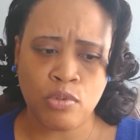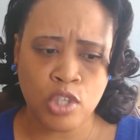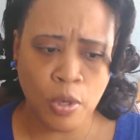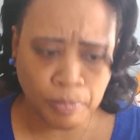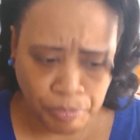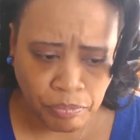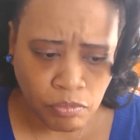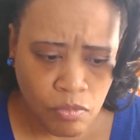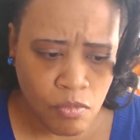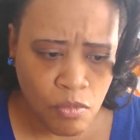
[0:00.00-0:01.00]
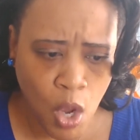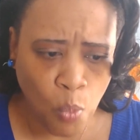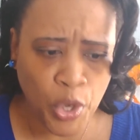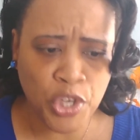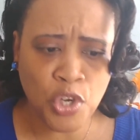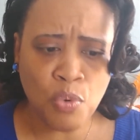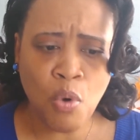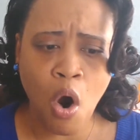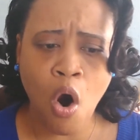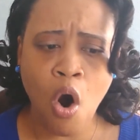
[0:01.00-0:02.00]
So when
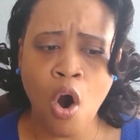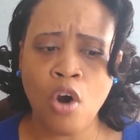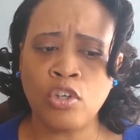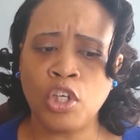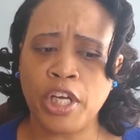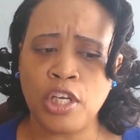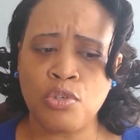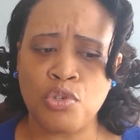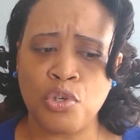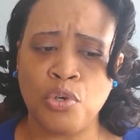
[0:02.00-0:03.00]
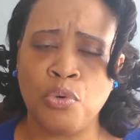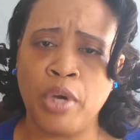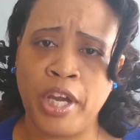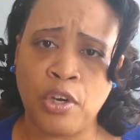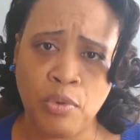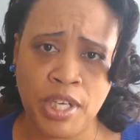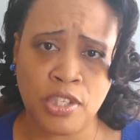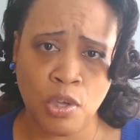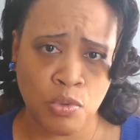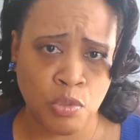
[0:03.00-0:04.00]
you are looking to increase
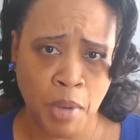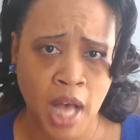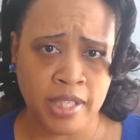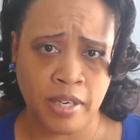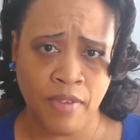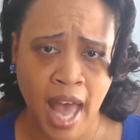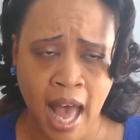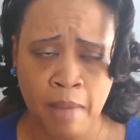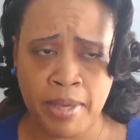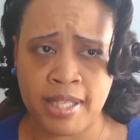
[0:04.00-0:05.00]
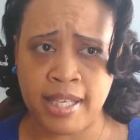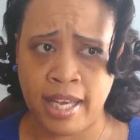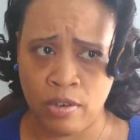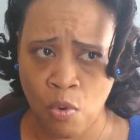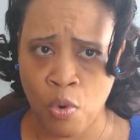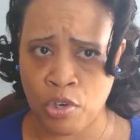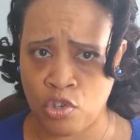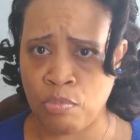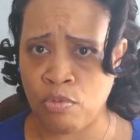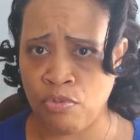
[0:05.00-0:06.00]
those positive habits in order
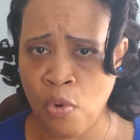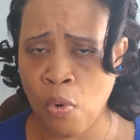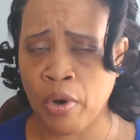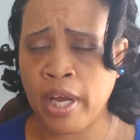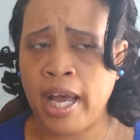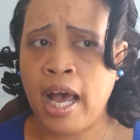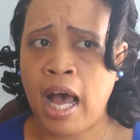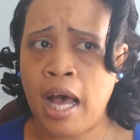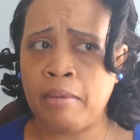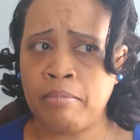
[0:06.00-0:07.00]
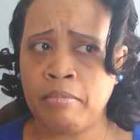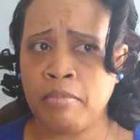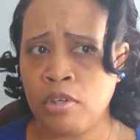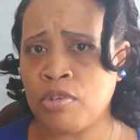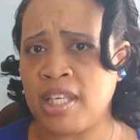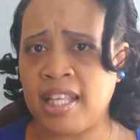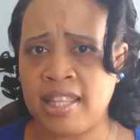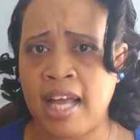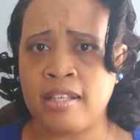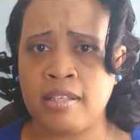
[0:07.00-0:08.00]
to move forward, you'll see
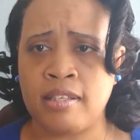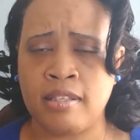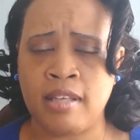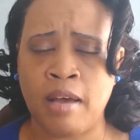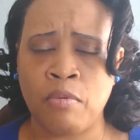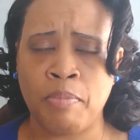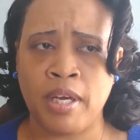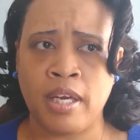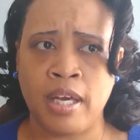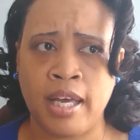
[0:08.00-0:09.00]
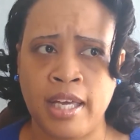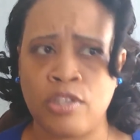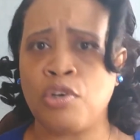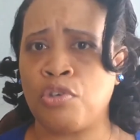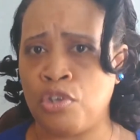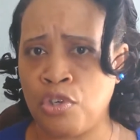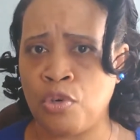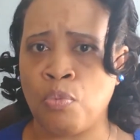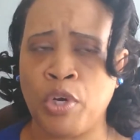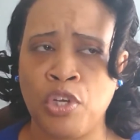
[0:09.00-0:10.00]
that will be easier to
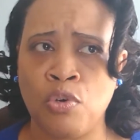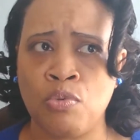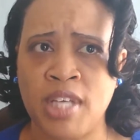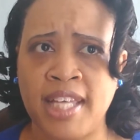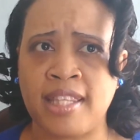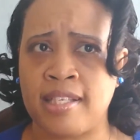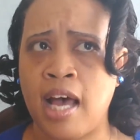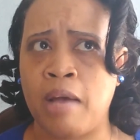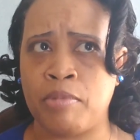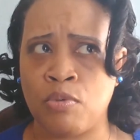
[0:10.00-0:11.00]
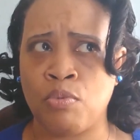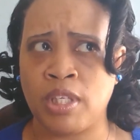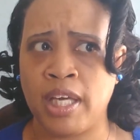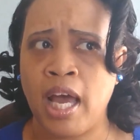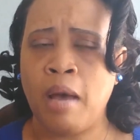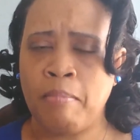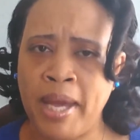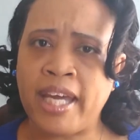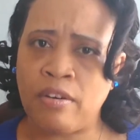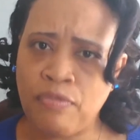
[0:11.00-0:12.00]
do when you take the time to really
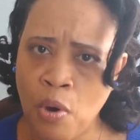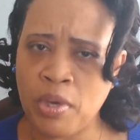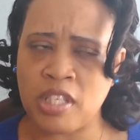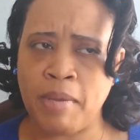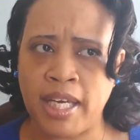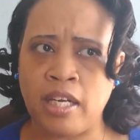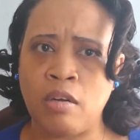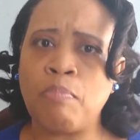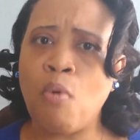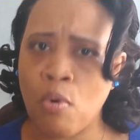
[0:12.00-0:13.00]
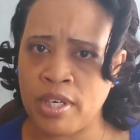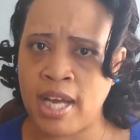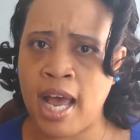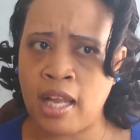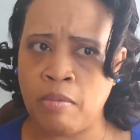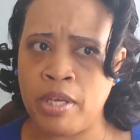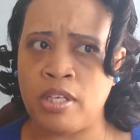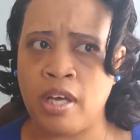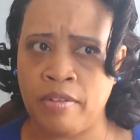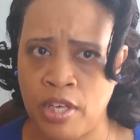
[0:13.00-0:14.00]
make it a focus, make it an important
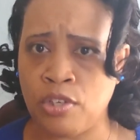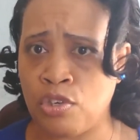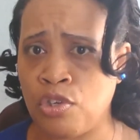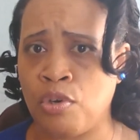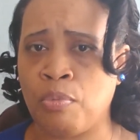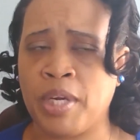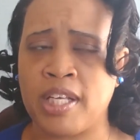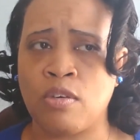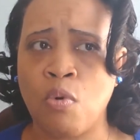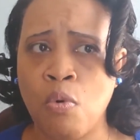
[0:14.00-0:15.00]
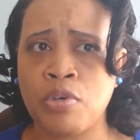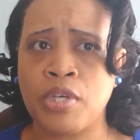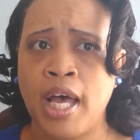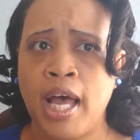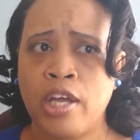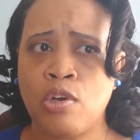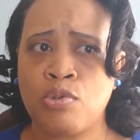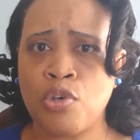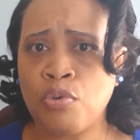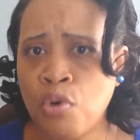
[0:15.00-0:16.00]
element, a thing to do. Because of course,
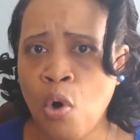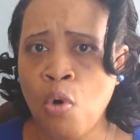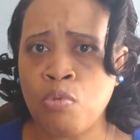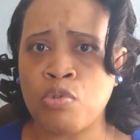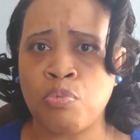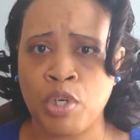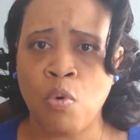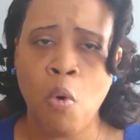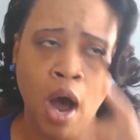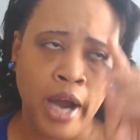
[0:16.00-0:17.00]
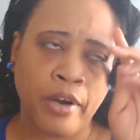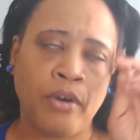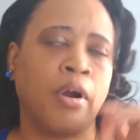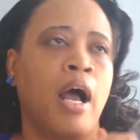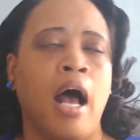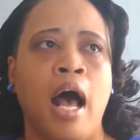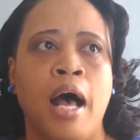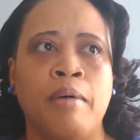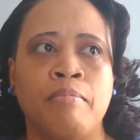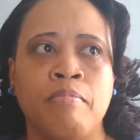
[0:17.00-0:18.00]
certain goals require
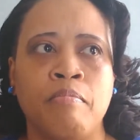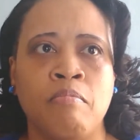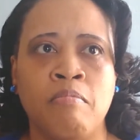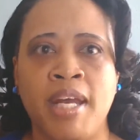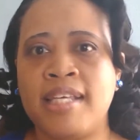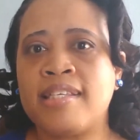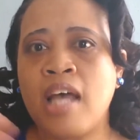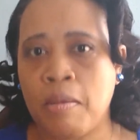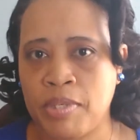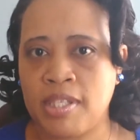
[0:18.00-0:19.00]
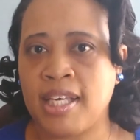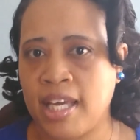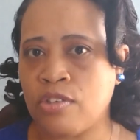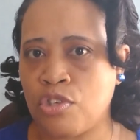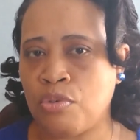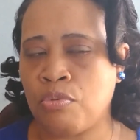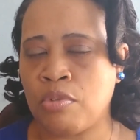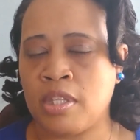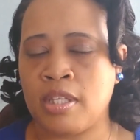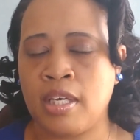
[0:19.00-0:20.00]
many steps to get to
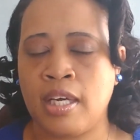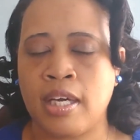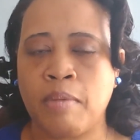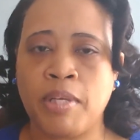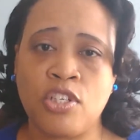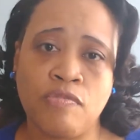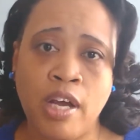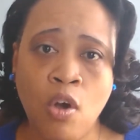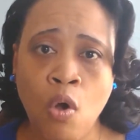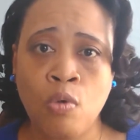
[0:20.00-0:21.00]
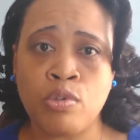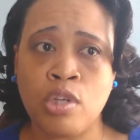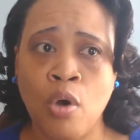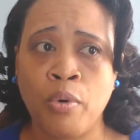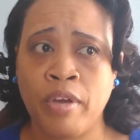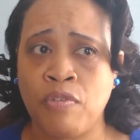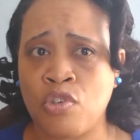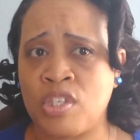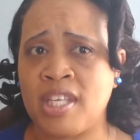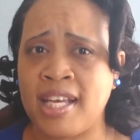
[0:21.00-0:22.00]
the completion of that goal. So if you
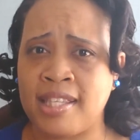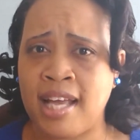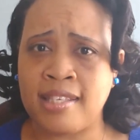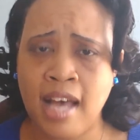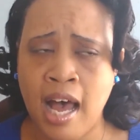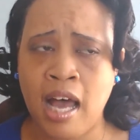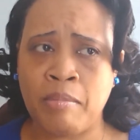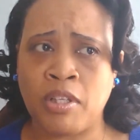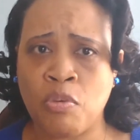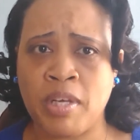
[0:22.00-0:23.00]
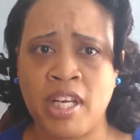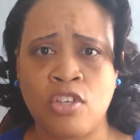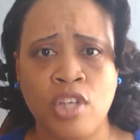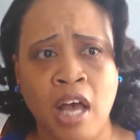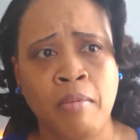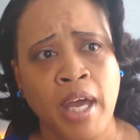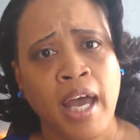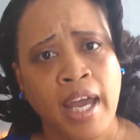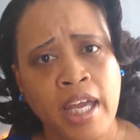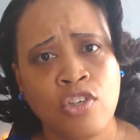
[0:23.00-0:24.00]
just take that time, a little bit
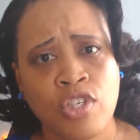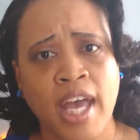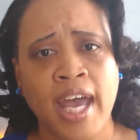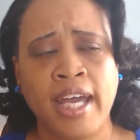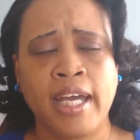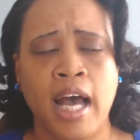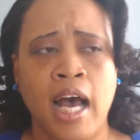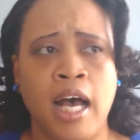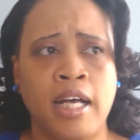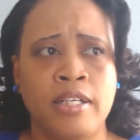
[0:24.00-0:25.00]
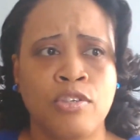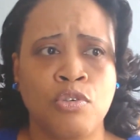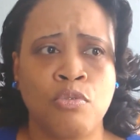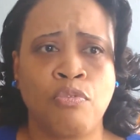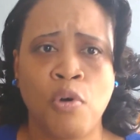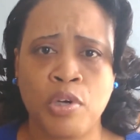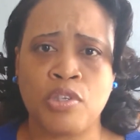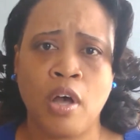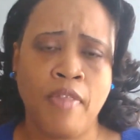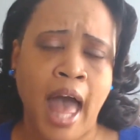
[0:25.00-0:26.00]
each day, to
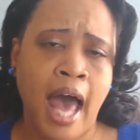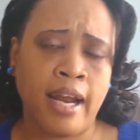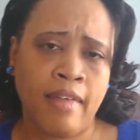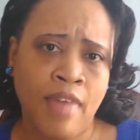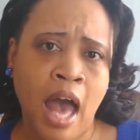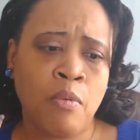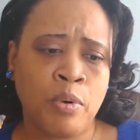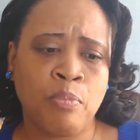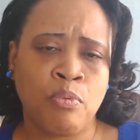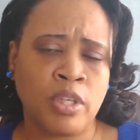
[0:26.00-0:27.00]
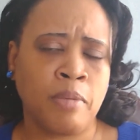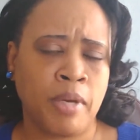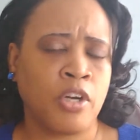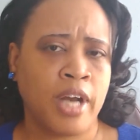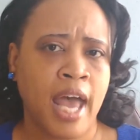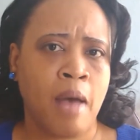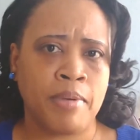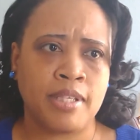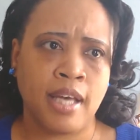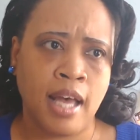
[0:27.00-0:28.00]
focus on that would really be a good
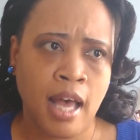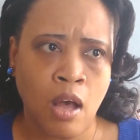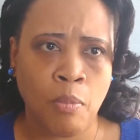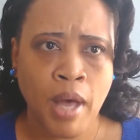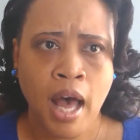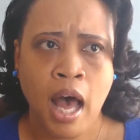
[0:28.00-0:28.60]
habit to help.